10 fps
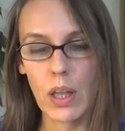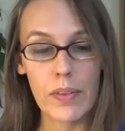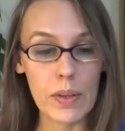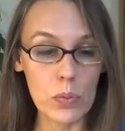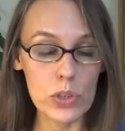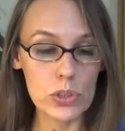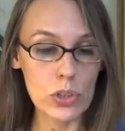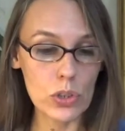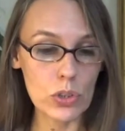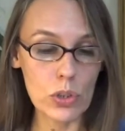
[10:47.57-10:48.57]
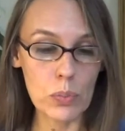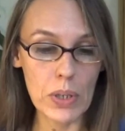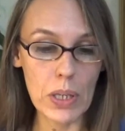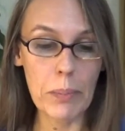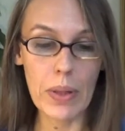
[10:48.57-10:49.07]
that we should cure
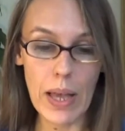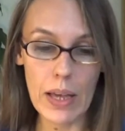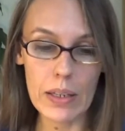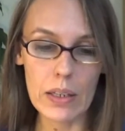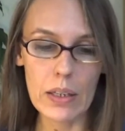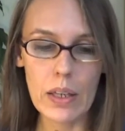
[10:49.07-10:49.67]
being black,